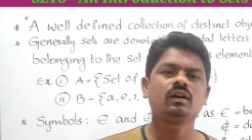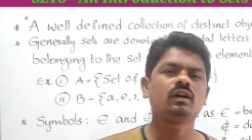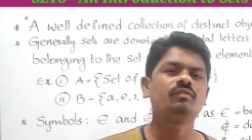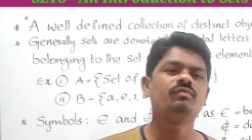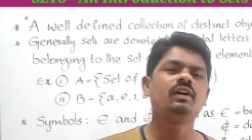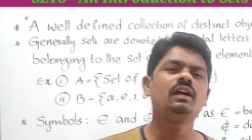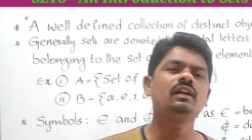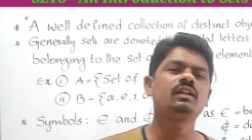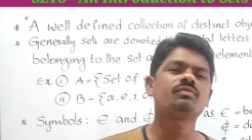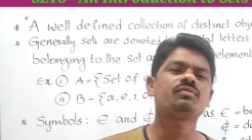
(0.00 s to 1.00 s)
a
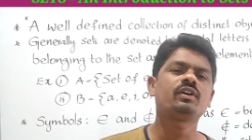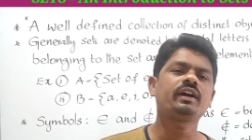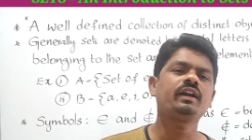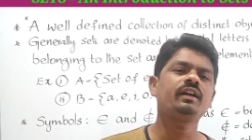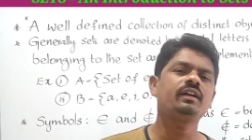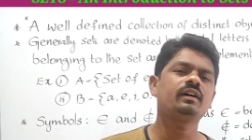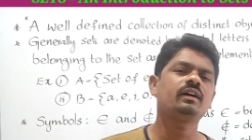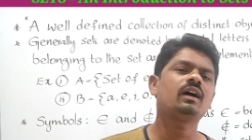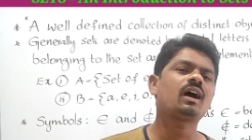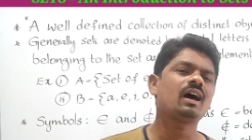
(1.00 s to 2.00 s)
well-defined
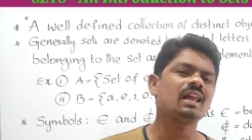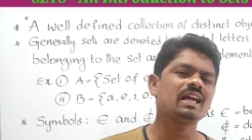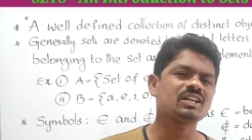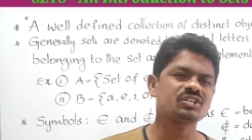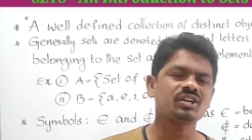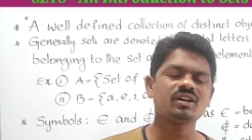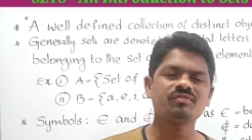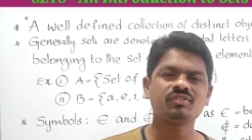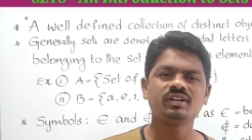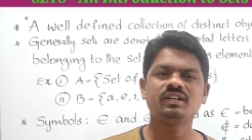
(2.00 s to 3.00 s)
collection of